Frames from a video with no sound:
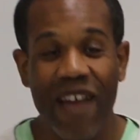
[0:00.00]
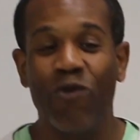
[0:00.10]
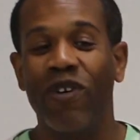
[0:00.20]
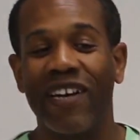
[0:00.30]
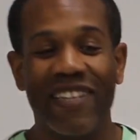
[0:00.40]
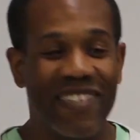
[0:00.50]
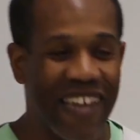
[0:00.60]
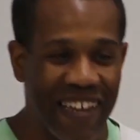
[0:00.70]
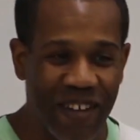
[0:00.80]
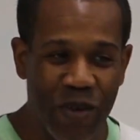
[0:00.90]
and will
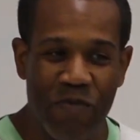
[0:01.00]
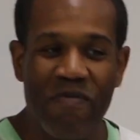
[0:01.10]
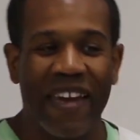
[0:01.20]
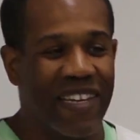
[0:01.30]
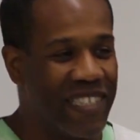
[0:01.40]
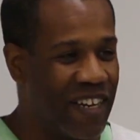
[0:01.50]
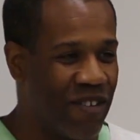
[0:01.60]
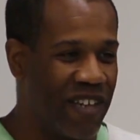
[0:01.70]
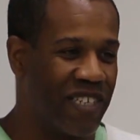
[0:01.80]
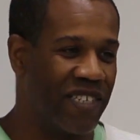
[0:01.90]
continue many
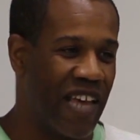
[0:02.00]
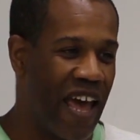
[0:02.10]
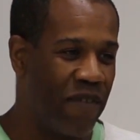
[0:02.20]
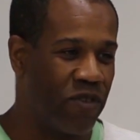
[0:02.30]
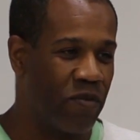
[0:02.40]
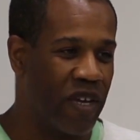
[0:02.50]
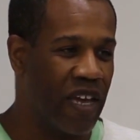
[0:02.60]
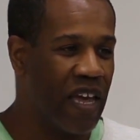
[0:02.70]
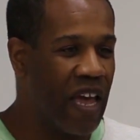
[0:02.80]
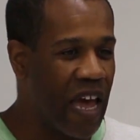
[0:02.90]
generations after me,
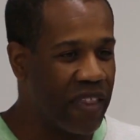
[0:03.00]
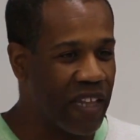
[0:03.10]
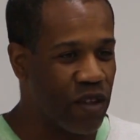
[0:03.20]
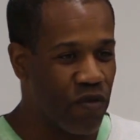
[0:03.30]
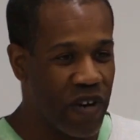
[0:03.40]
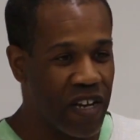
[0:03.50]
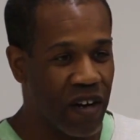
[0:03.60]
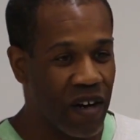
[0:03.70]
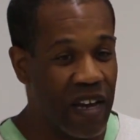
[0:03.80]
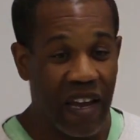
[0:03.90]
and that the
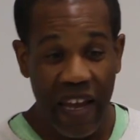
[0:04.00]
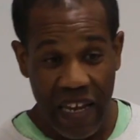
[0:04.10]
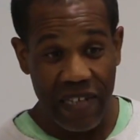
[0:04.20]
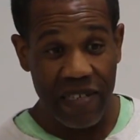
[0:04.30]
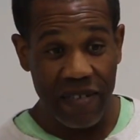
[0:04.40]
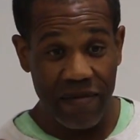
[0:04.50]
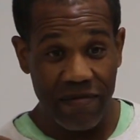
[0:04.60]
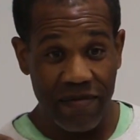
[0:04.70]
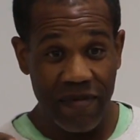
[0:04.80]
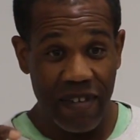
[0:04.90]
reader is
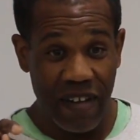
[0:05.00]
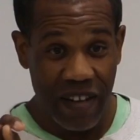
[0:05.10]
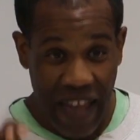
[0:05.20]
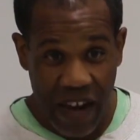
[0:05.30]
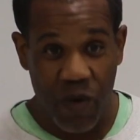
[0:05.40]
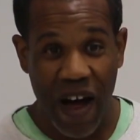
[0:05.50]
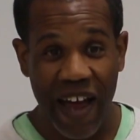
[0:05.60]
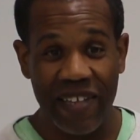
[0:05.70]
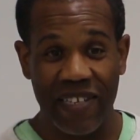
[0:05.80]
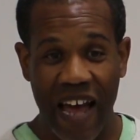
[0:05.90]

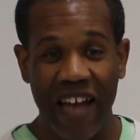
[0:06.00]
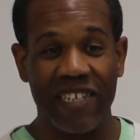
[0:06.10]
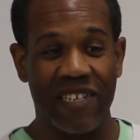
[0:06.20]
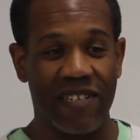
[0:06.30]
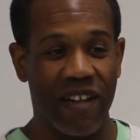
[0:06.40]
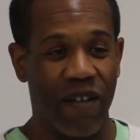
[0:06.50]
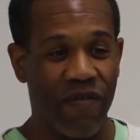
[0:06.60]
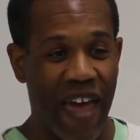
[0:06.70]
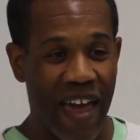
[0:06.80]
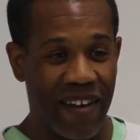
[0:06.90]
likewise conscious of
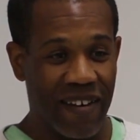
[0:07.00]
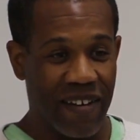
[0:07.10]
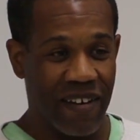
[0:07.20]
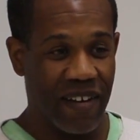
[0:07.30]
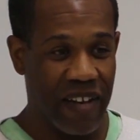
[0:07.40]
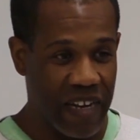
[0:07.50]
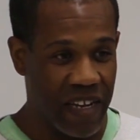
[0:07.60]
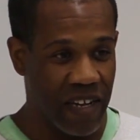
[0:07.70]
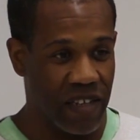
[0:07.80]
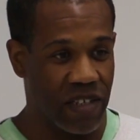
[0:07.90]
that lineage.
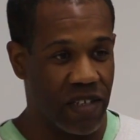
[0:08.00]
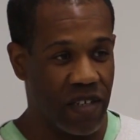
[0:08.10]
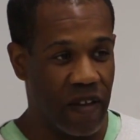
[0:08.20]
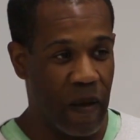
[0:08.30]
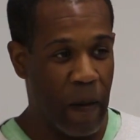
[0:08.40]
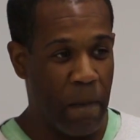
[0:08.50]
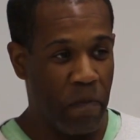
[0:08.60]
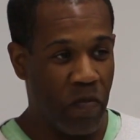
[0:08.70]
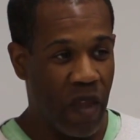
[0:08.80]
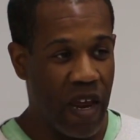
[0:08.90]

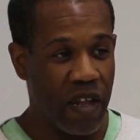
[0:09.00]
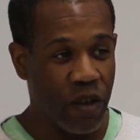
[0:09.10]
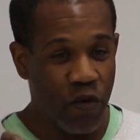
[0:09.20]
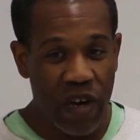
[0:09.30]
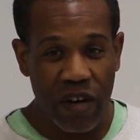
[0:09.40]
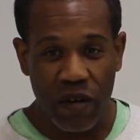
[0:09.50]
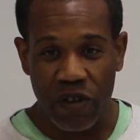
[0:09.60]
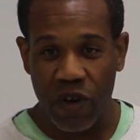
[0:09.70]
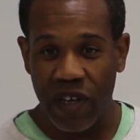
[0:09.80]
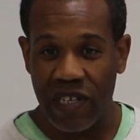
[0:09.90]
And that the reader
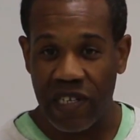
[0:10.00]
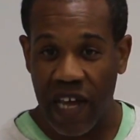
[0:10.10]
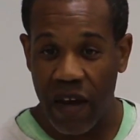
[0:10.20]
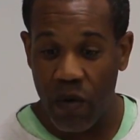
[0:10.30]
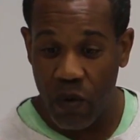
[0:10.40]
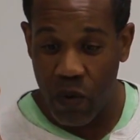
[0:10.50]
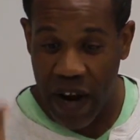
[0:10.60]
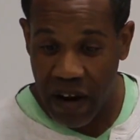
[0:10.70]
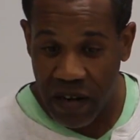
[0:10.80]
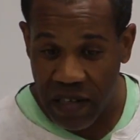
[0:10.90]
is going to say, where